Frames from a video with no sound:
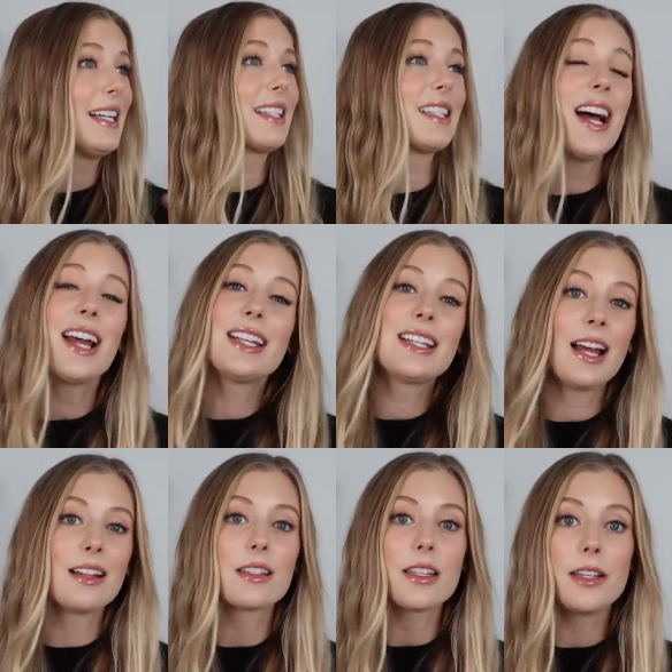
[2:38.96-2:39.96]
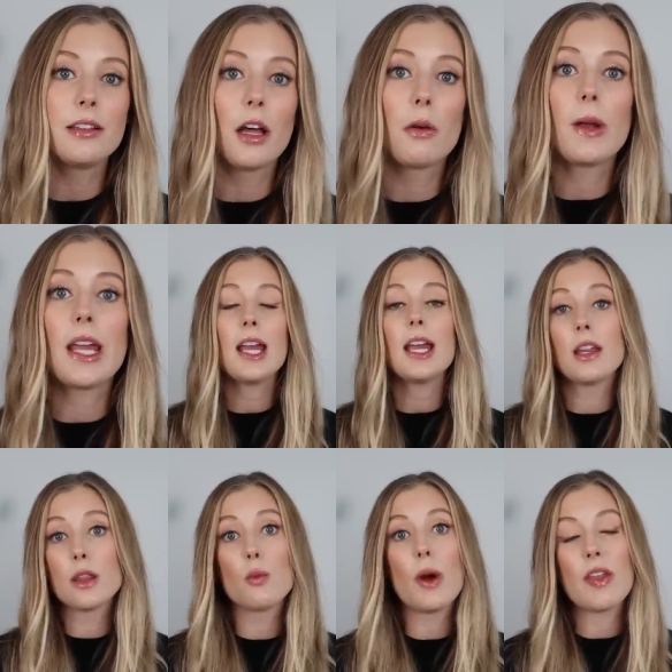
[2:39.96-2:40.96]
it's not intensely glowy
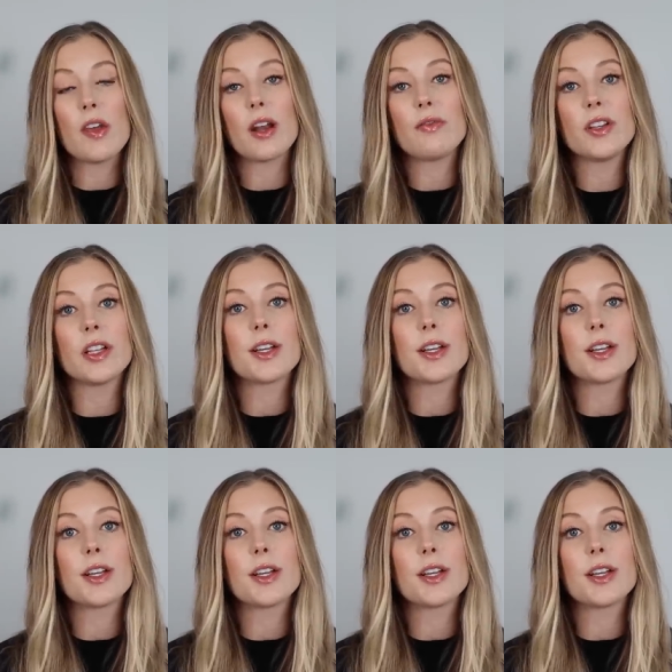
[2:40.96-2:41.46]
in the way that I feel